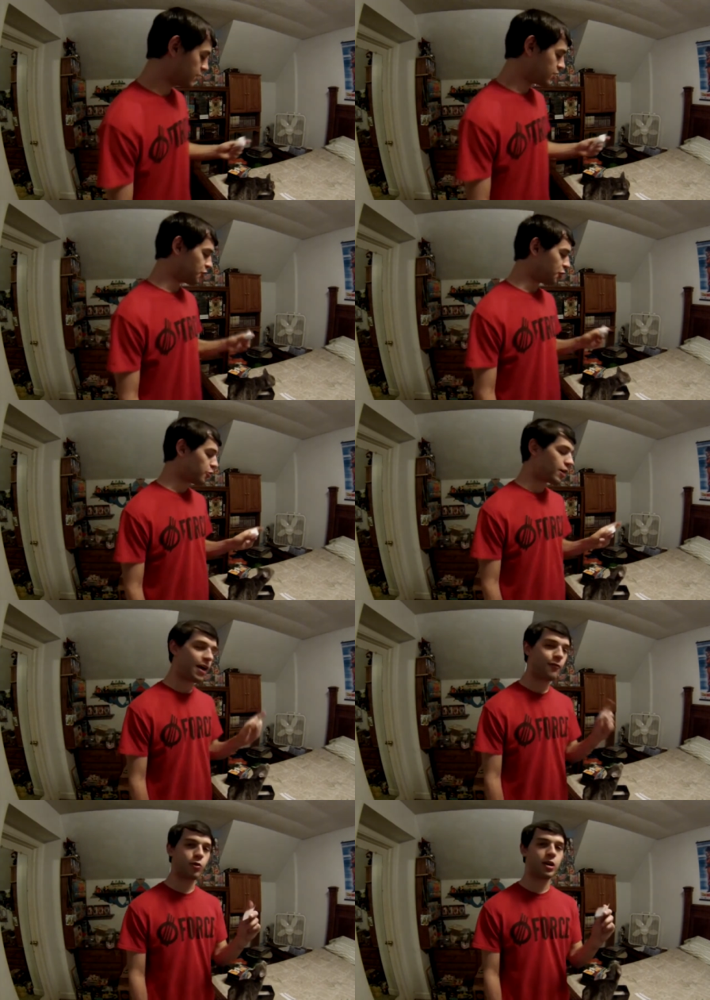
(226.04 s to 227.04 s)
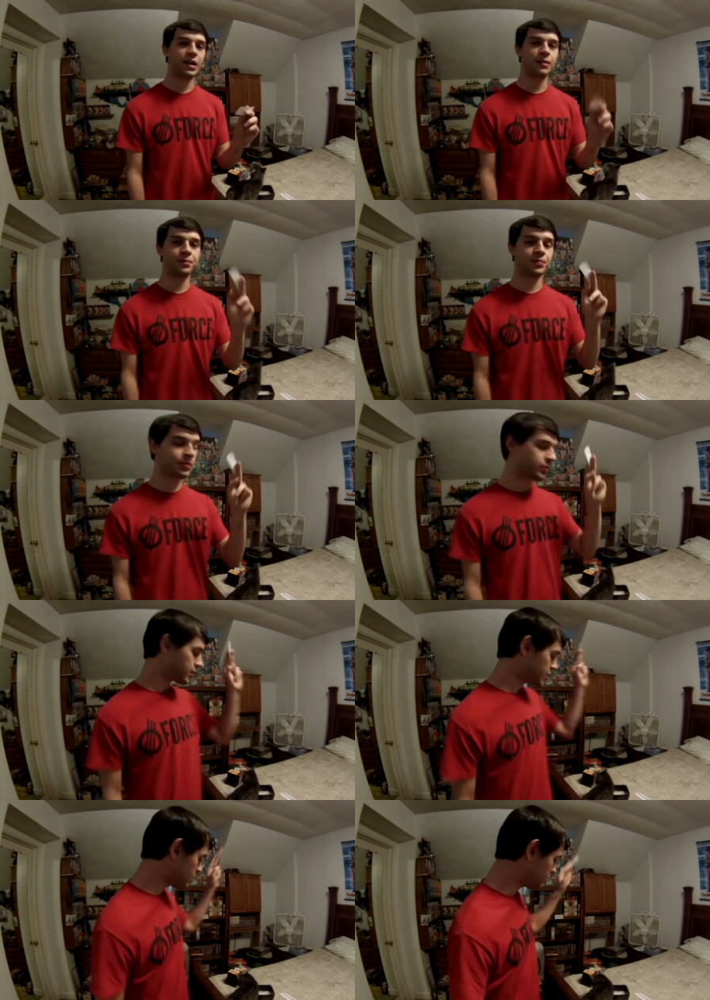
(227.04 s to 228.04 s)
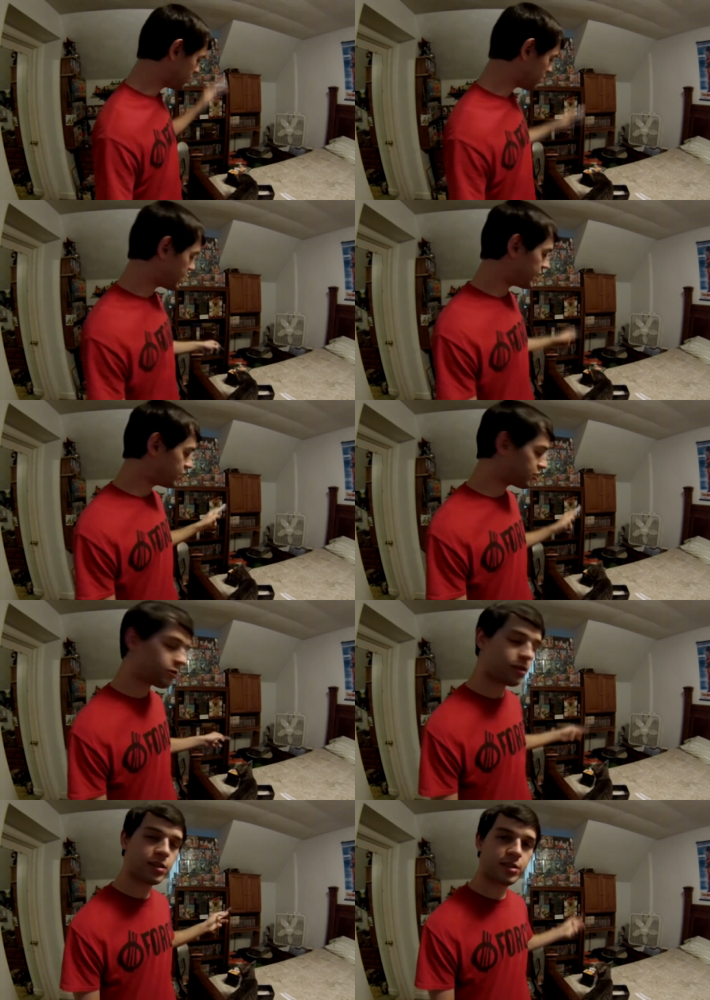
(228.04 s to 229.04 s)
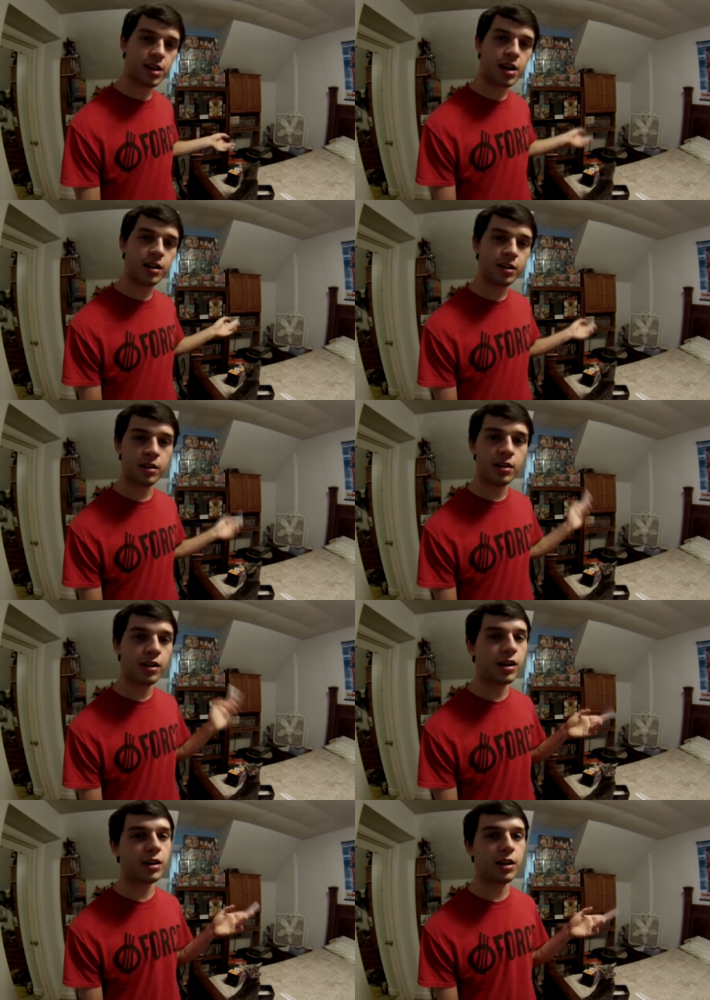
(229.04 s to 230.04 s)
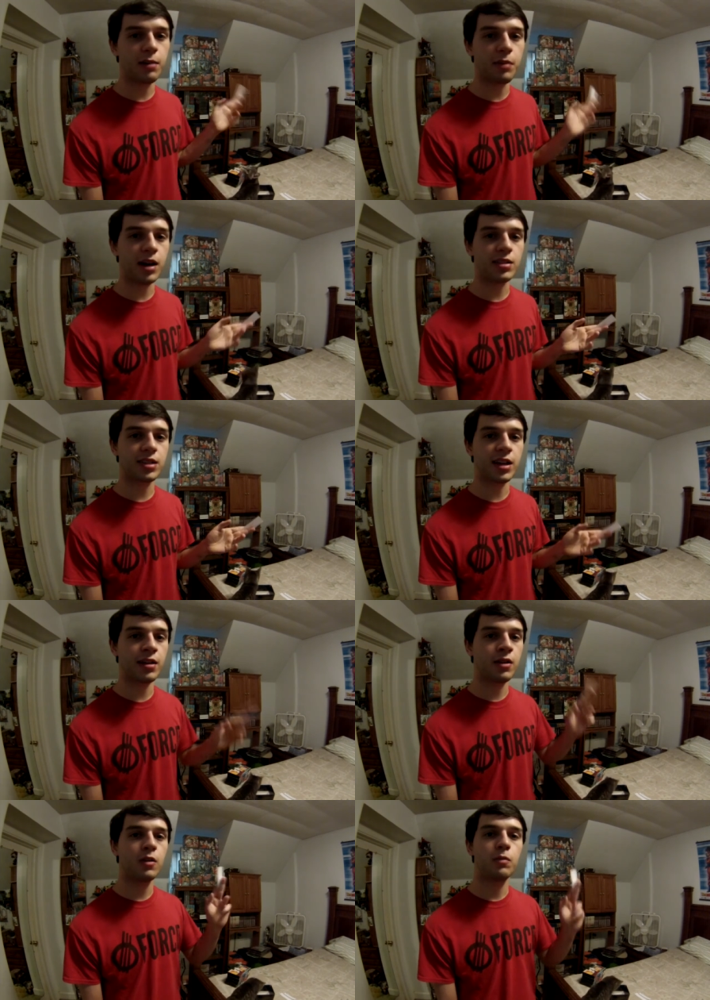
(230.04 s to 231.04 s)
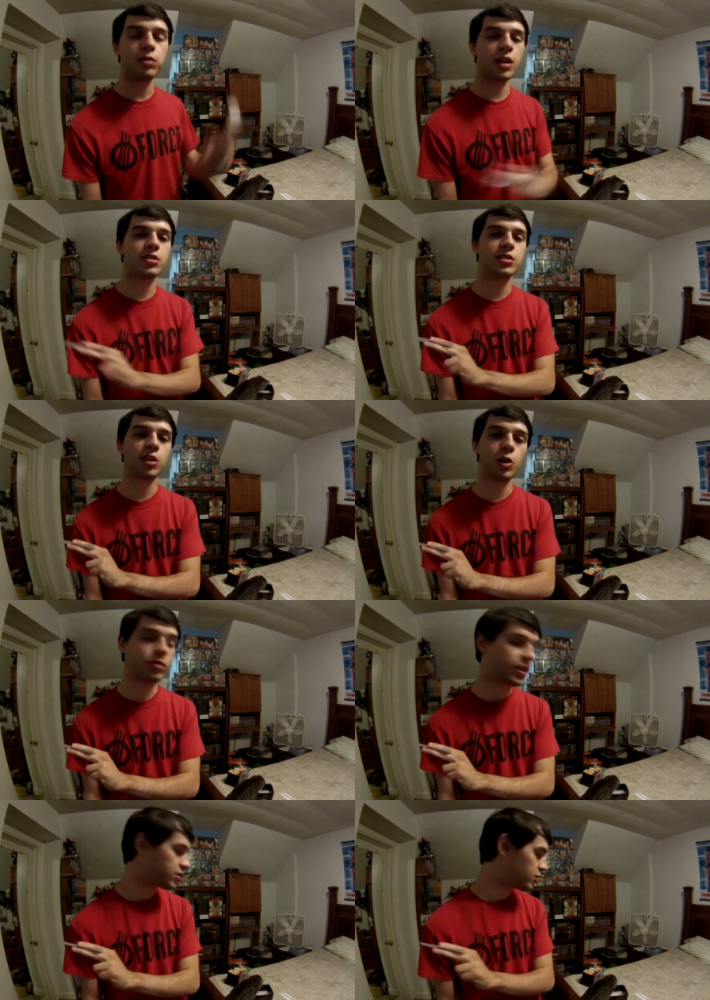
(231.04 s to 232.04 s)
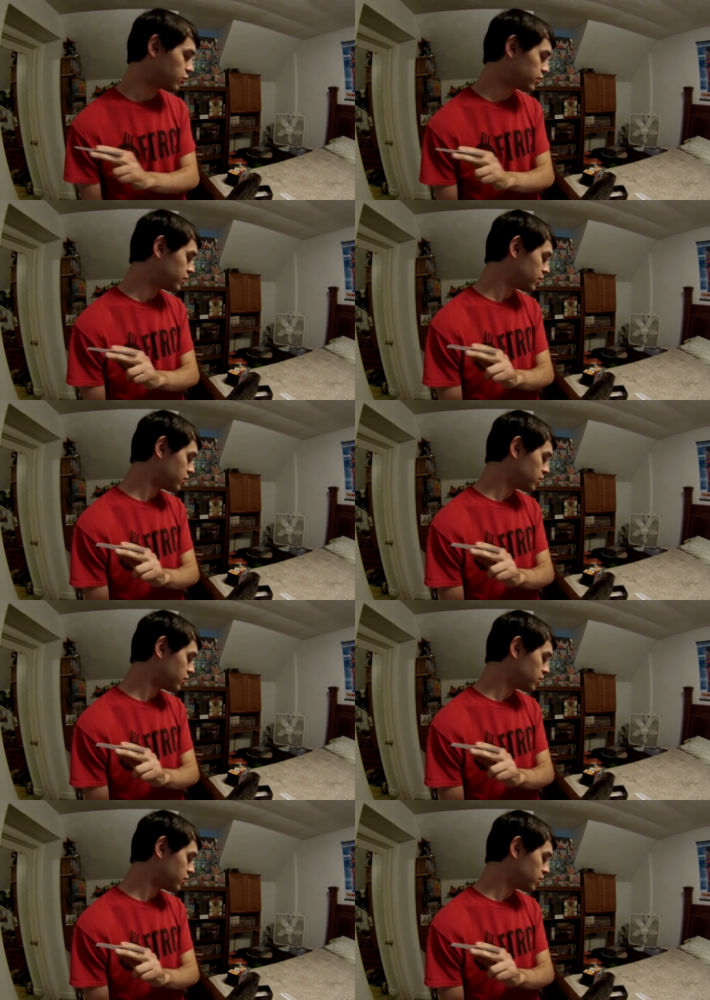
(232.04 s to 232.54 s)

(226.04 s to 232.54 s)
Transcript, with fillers: You have won... the Android Saga Uncut Box Set, plus the Go Tinks Dogi